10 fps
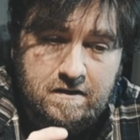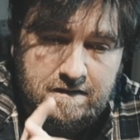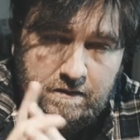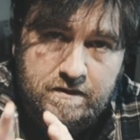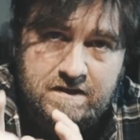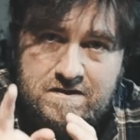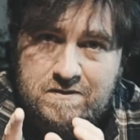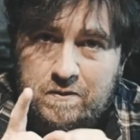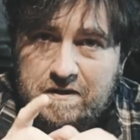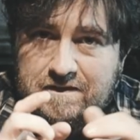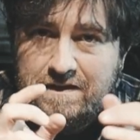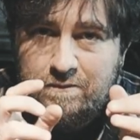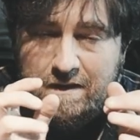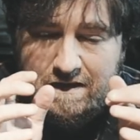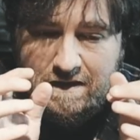The only issue was that
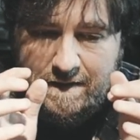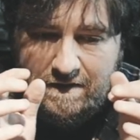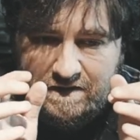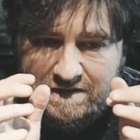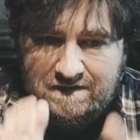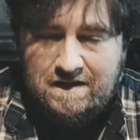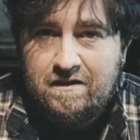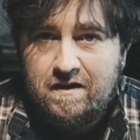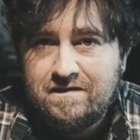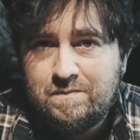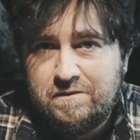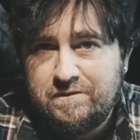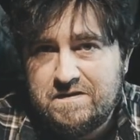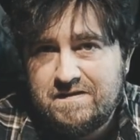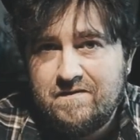we ended up having to stay in the hospital
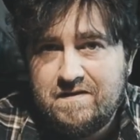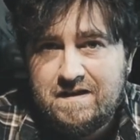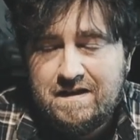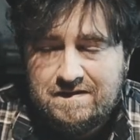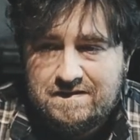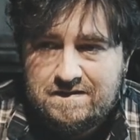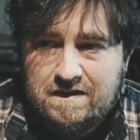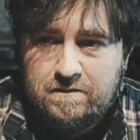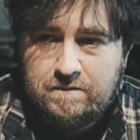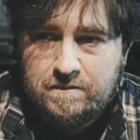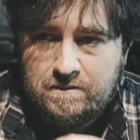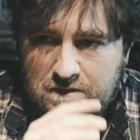for 7 days instead of